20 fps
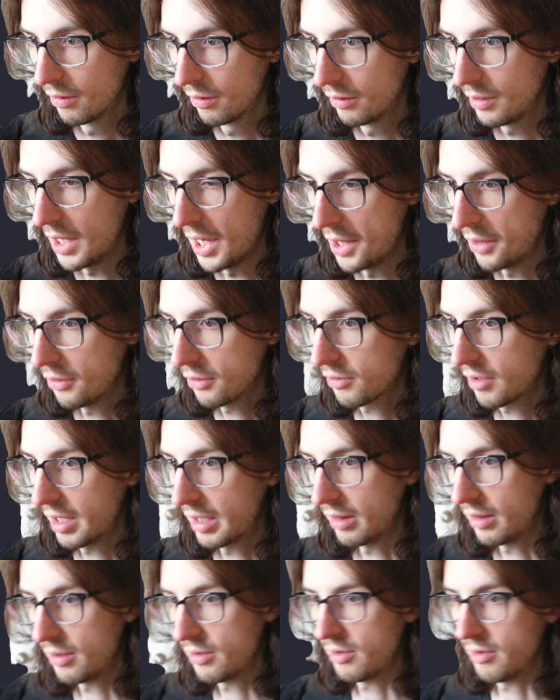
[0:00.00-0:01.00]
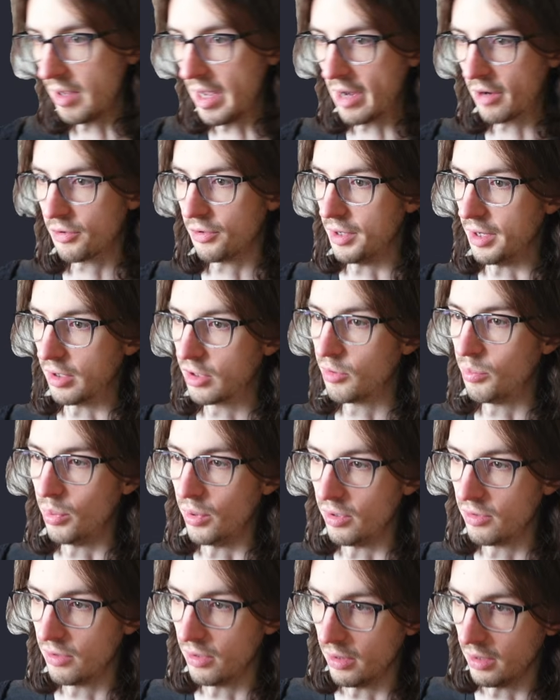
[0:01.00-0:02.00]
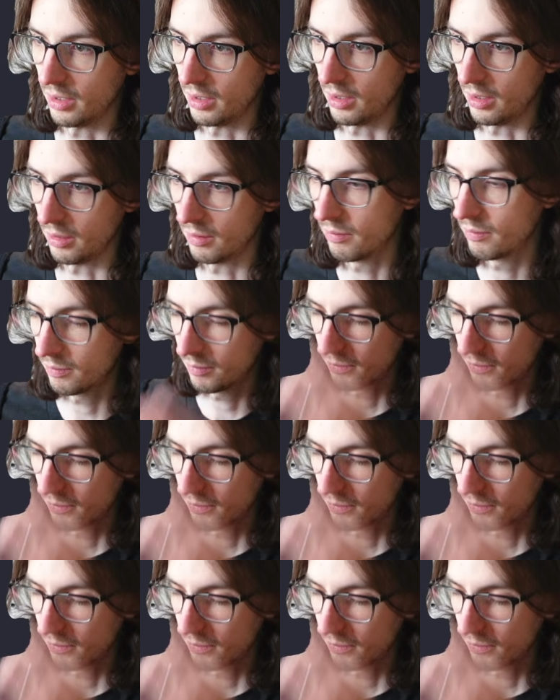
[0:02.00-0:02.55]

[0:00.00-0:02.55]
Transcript: Yeah, it looks like this is actually explicitly